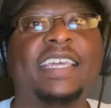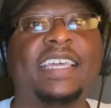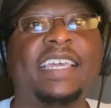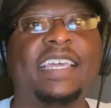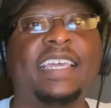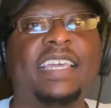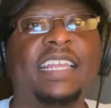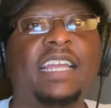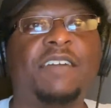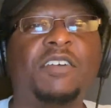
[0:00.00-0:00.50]

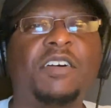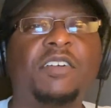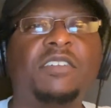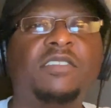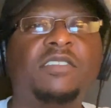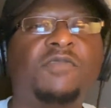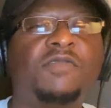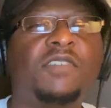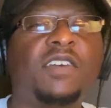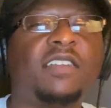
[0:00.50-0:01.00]
And I've
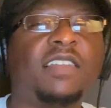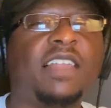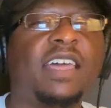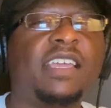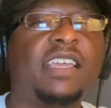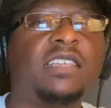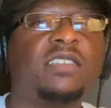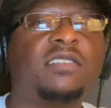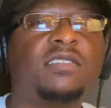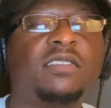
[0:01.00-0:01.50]
always felt
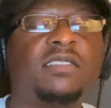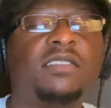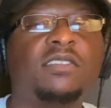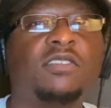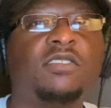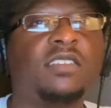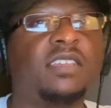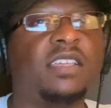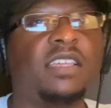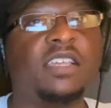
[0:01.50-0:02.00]
like
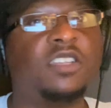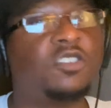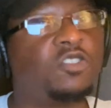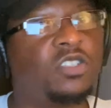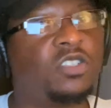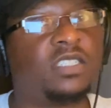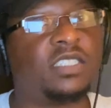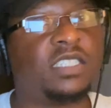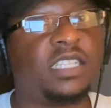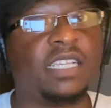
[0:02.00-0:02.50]
there's an
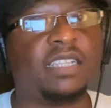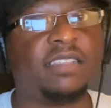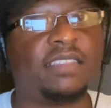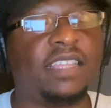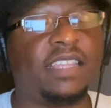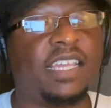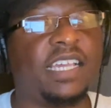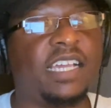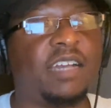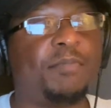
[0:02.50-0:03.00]
interesting
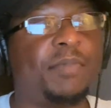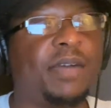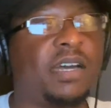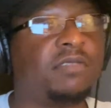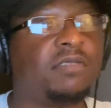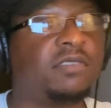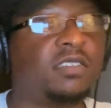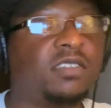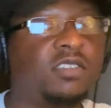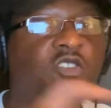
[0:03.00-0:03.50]
thing
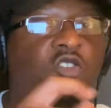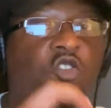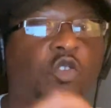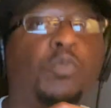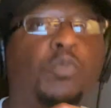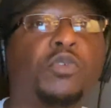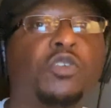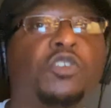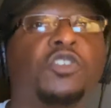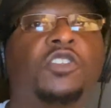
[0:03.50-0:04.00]
about the
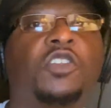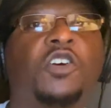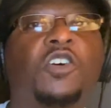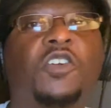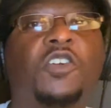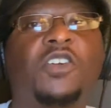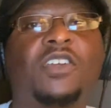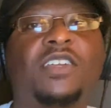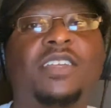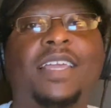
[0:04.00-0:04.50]

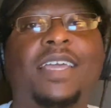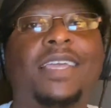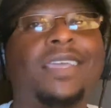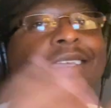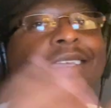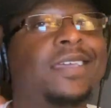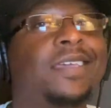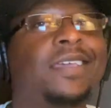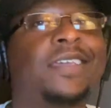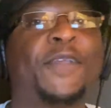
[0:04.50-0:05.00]
superstar. Like,
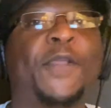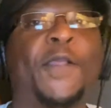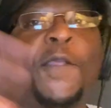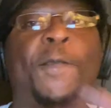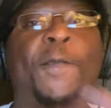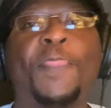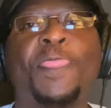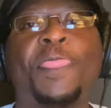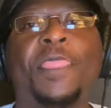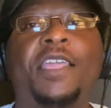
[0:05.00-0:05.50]

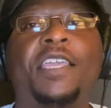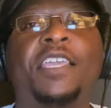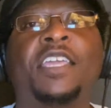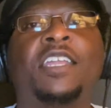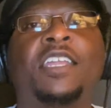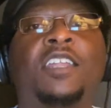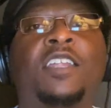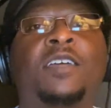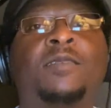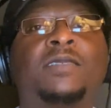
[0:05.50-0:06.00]
you
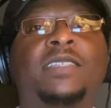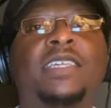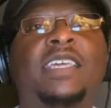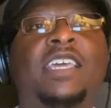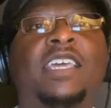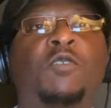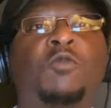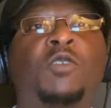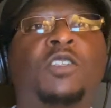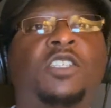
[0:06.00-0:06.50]
know what I'm
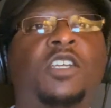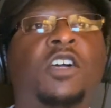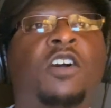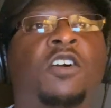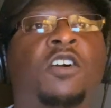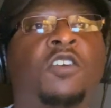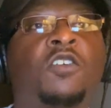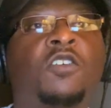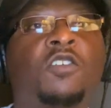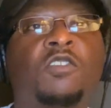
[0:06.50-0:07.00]
saying? With
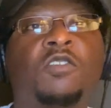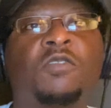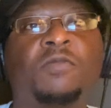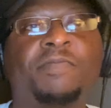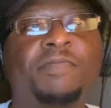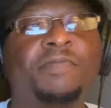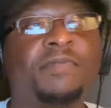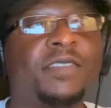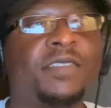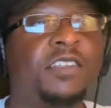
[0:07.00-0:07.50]
y'all,
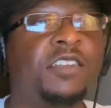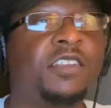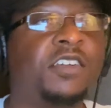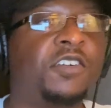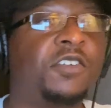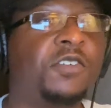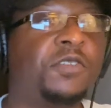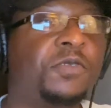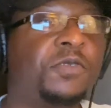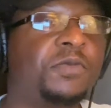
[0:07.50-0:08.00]
you
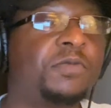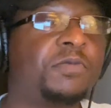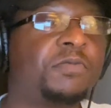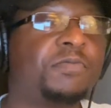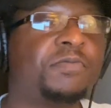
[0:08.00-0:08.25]
know,